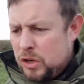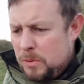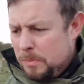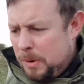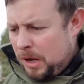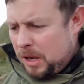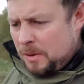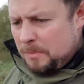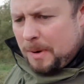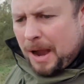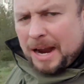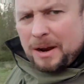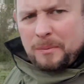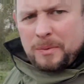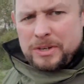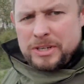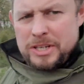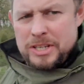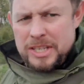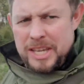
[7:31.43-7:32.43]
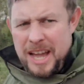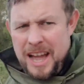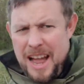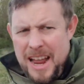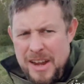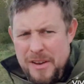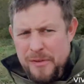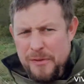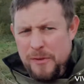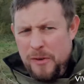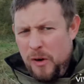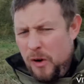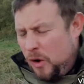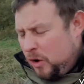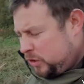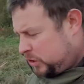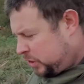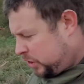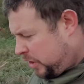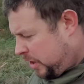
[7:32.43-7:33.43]
up on the bank, which is kind of
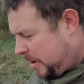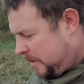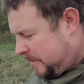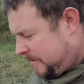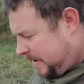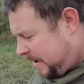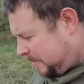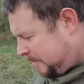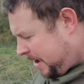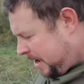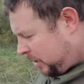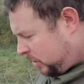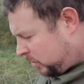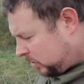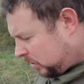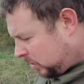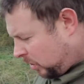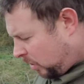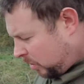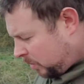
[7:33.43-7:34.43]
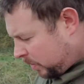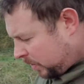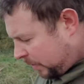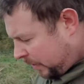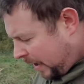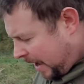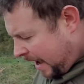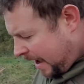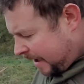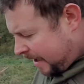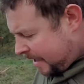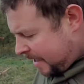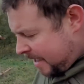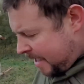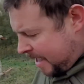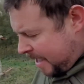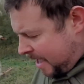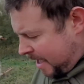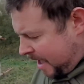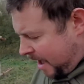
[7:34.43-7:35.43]
fortunate. We've had a bit of good luck with that.
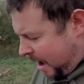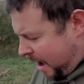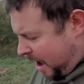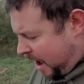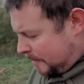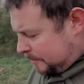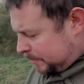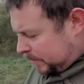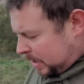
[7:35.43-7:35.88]
But